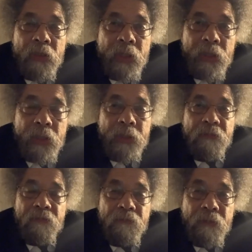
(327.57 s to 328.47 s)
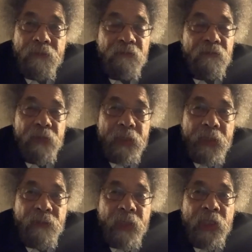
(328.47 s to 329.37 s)
such a just
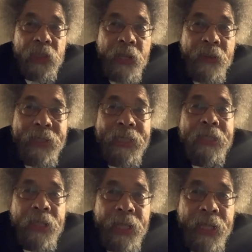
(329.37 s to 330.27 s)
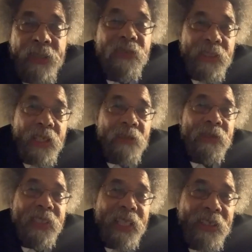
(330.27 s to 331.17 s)
a visionary leader. I
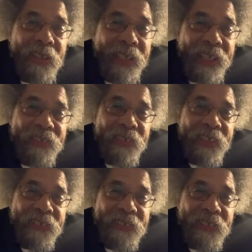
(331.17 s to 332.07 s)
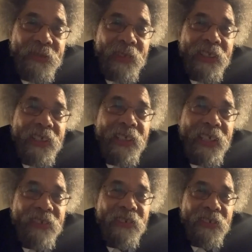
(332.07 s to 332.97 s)
was telling her, I got a chance to see one of her
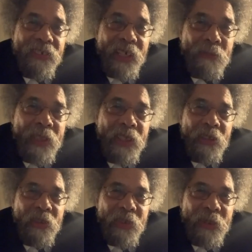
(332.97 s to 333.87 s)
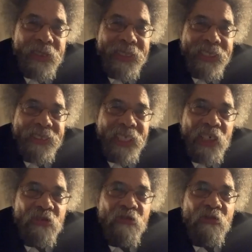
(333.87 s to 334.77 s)
lectures at BU. It was just
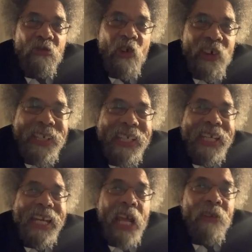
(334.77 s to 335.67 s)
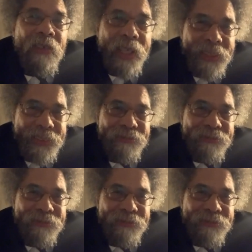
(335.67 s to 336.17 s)
extraordinary,